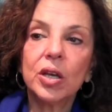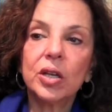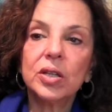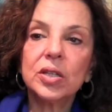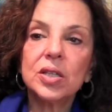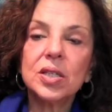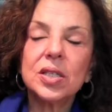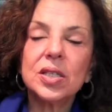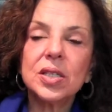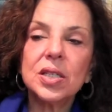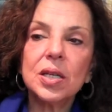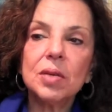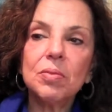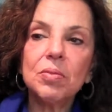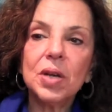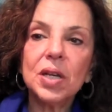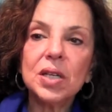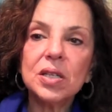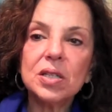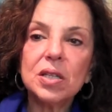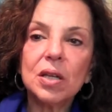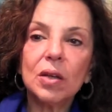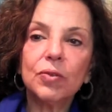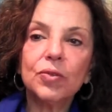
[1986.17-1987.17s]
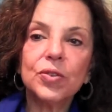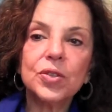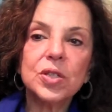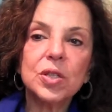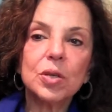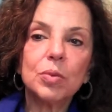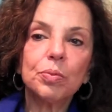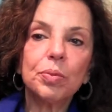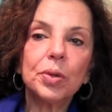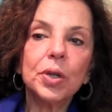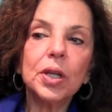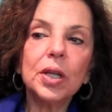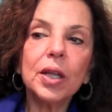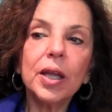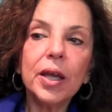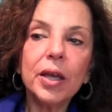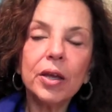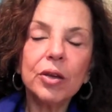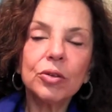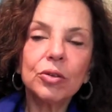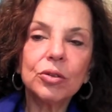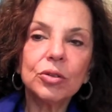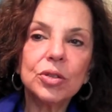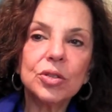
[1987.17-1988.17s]
To see myself as a
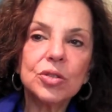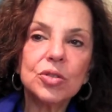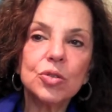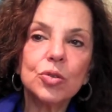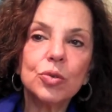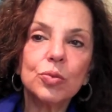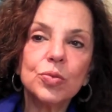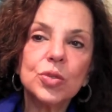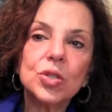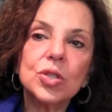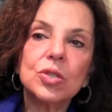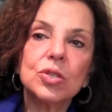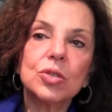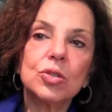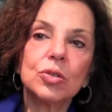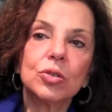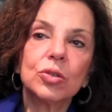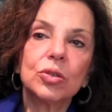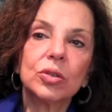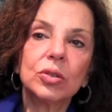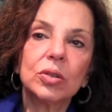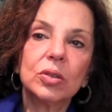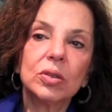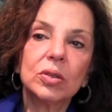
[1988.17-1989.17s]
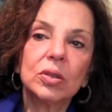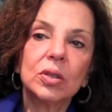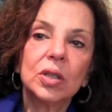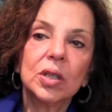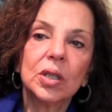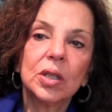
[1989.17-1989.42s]
player assumes a certain